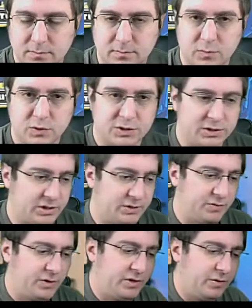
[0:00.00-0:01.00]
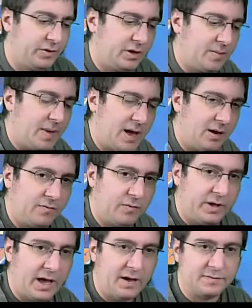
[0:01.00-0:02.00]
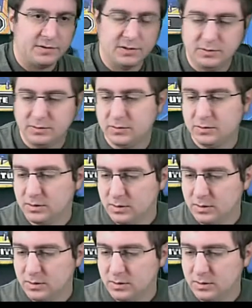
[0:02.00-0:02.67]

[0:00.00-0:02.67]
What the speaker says: which is really only going to matter if we have to